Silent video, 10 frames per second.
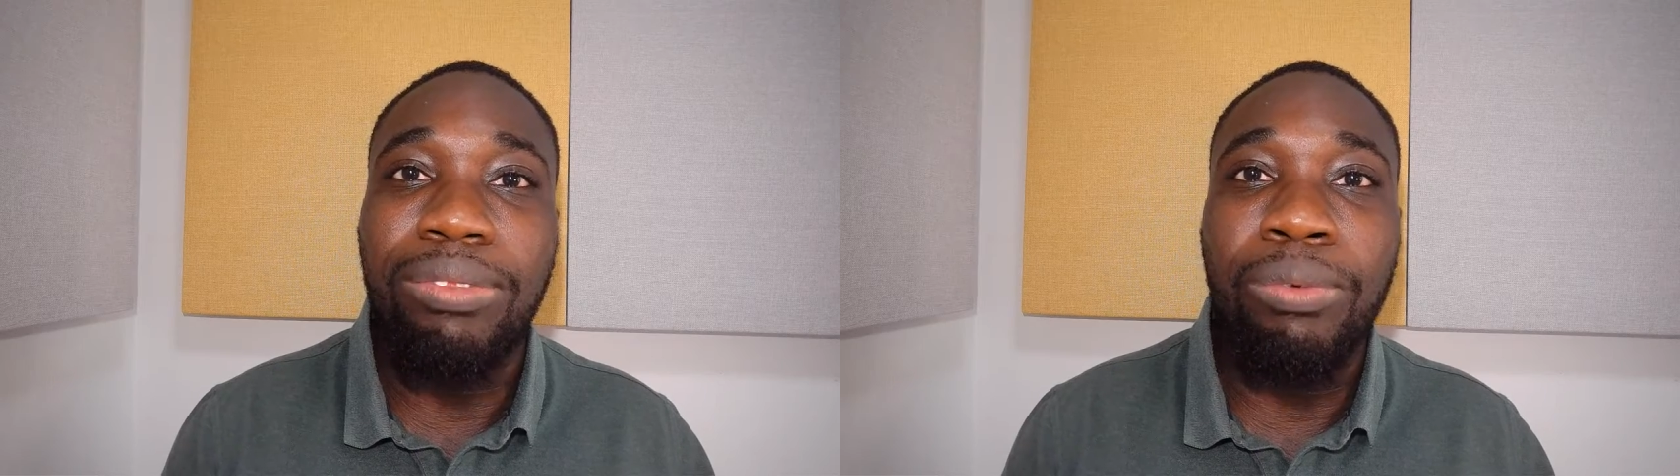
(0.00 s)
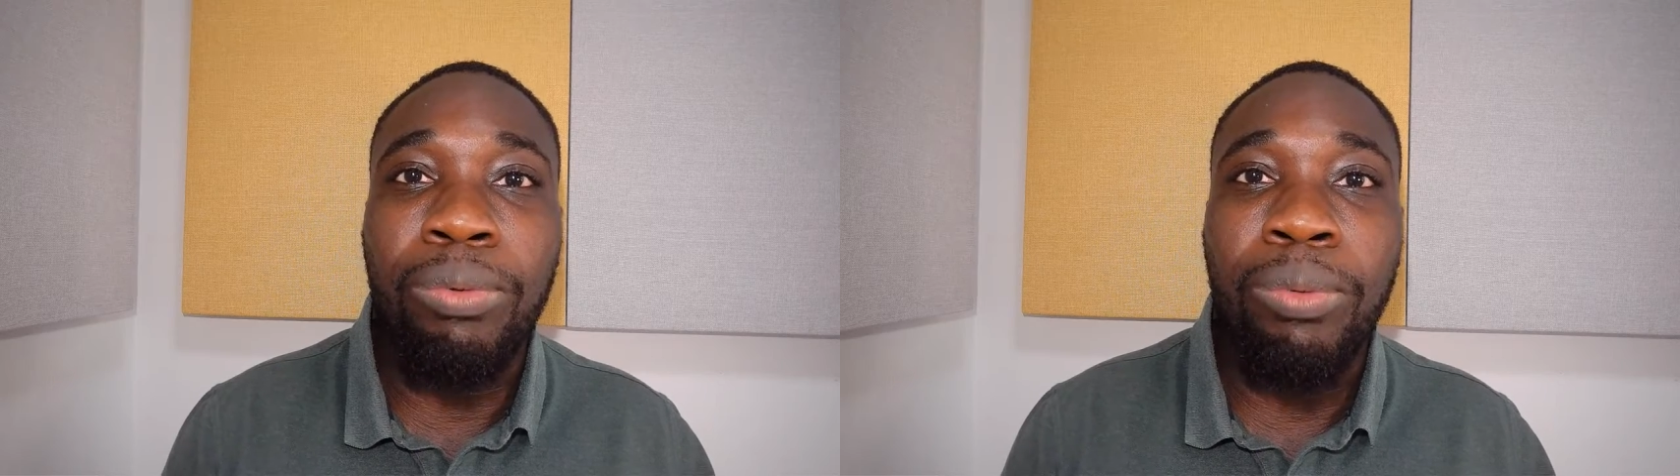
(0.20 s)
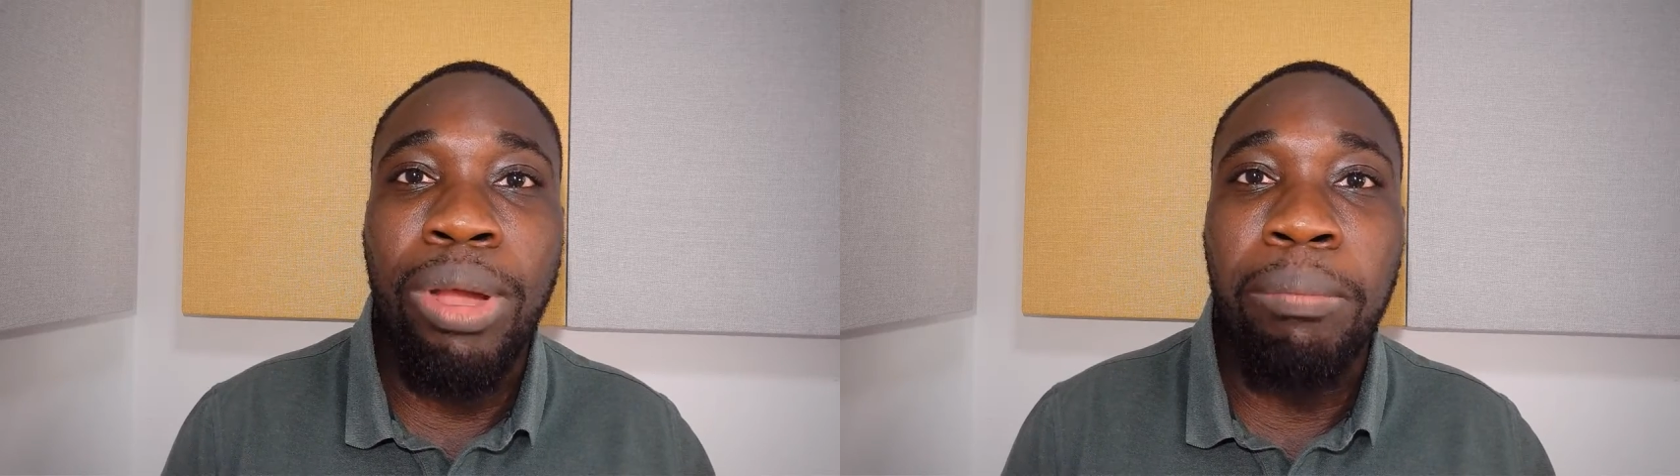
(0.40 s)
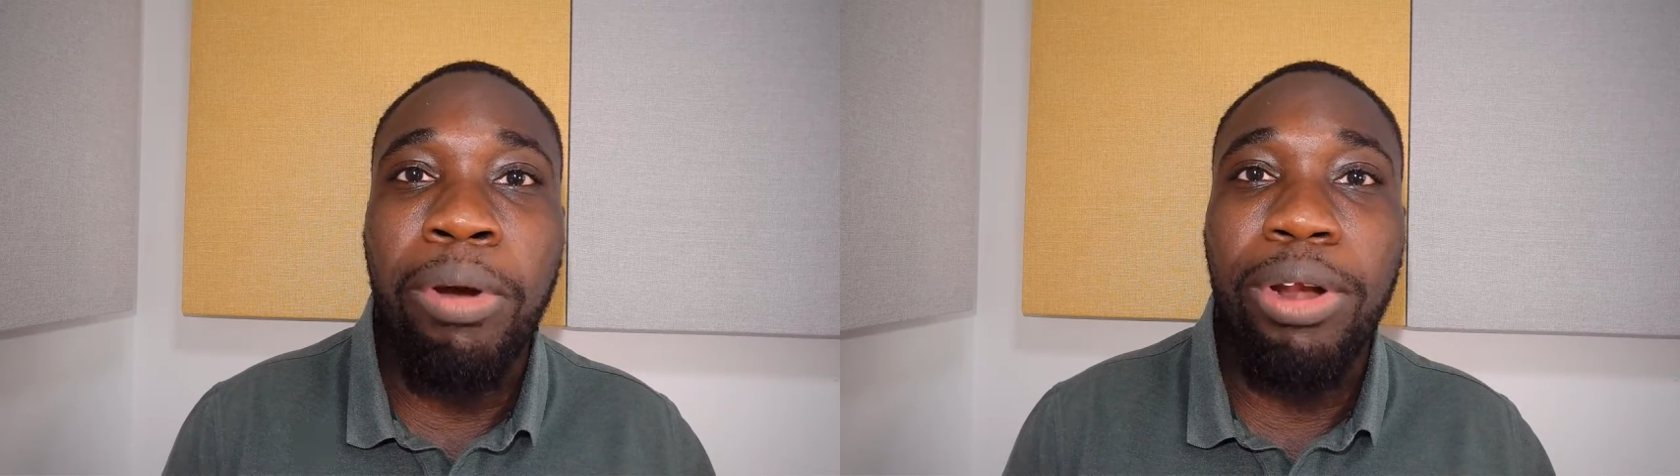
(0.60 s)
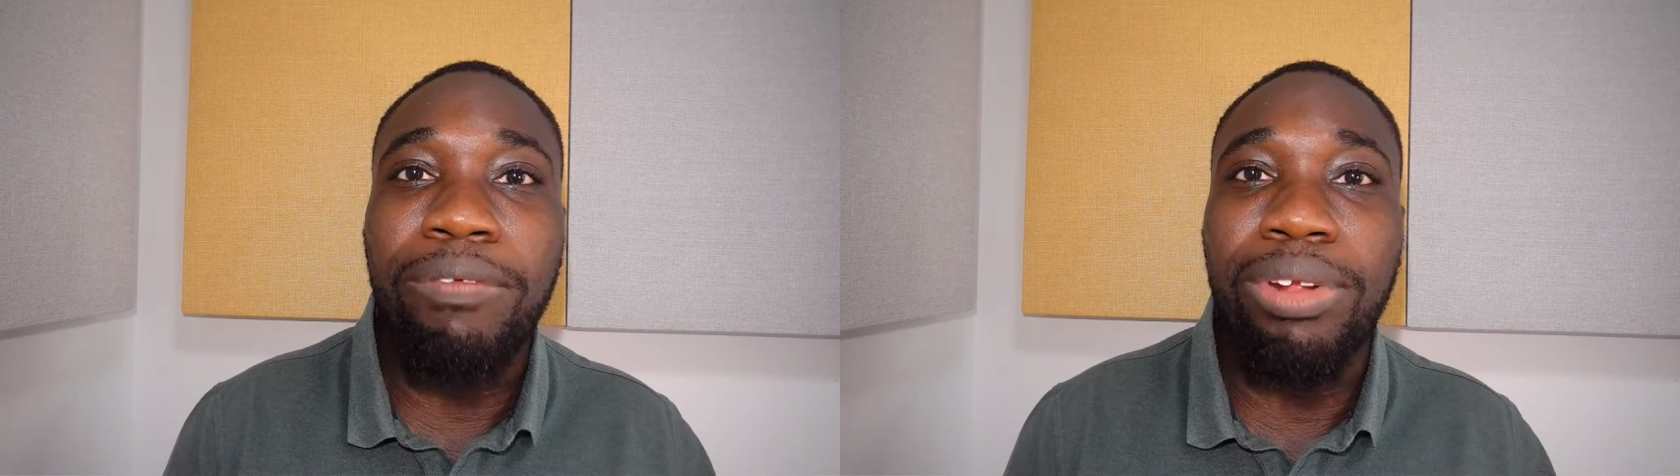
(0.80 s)
through a
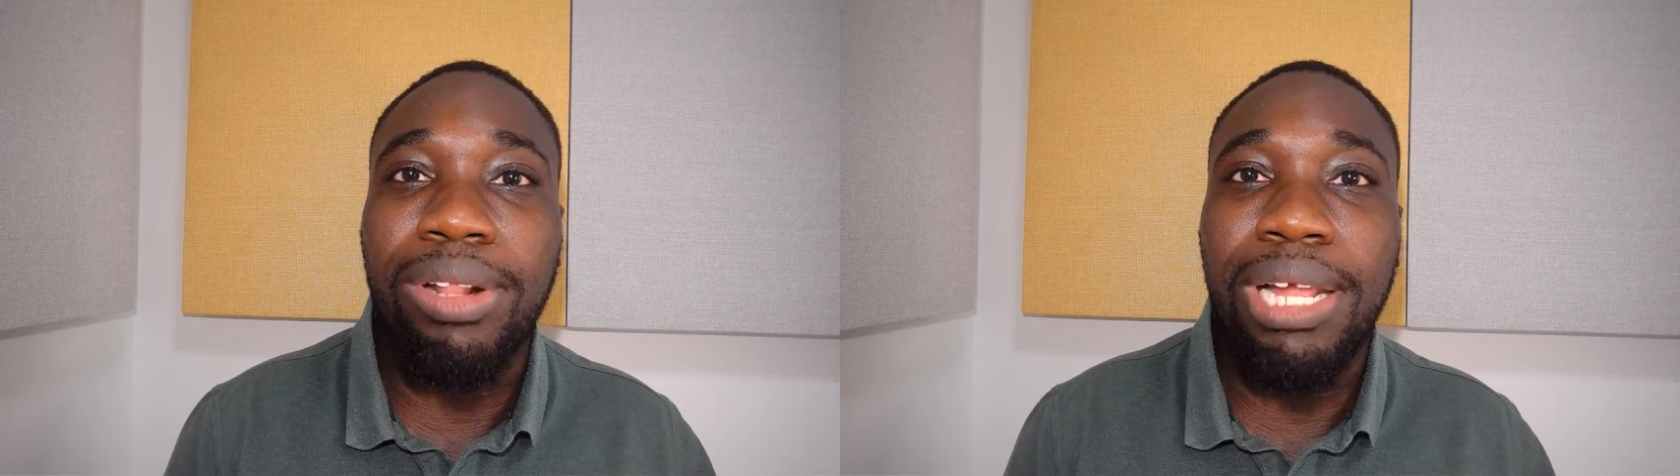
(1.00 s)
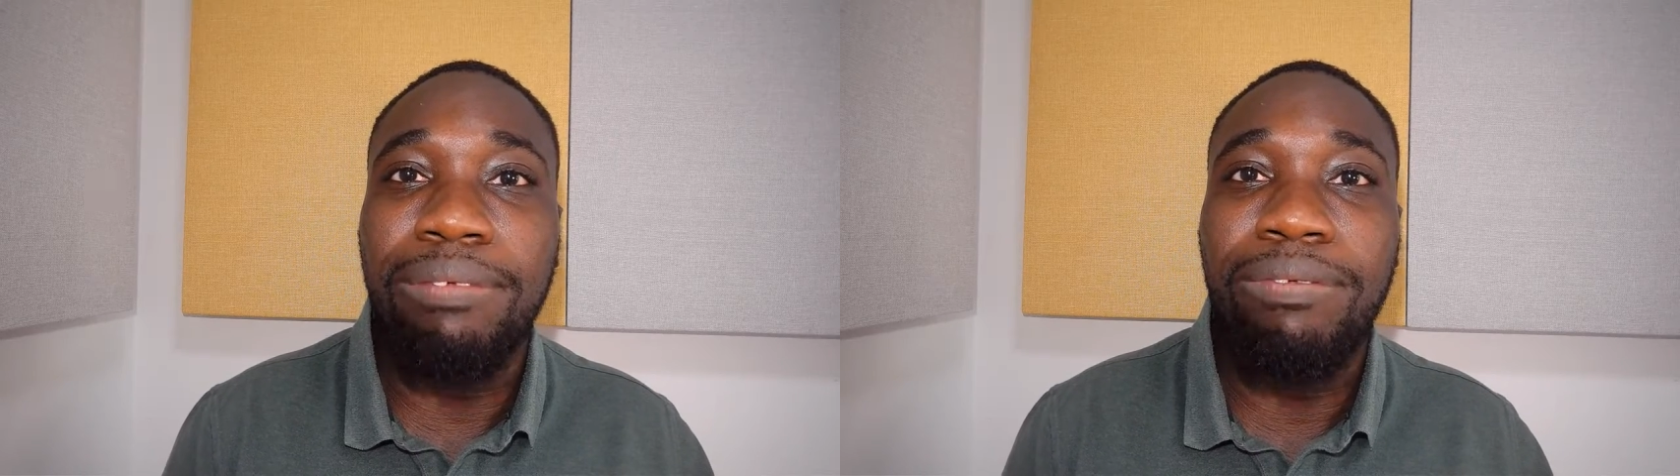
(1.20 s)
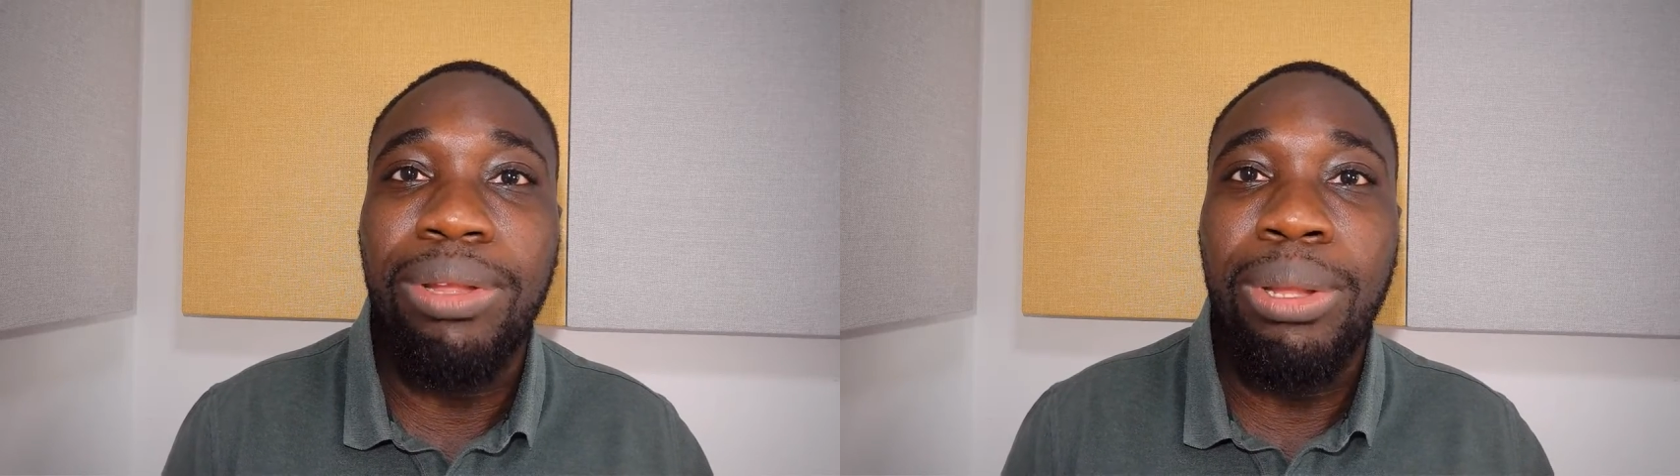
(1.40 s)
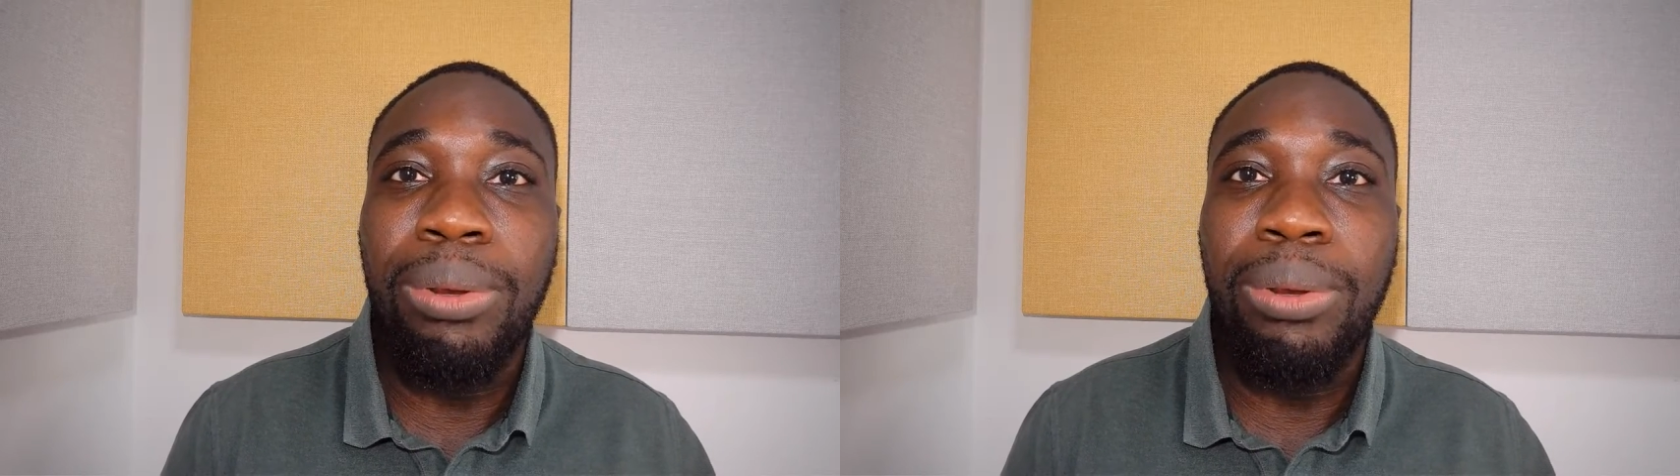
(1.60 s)
part of your life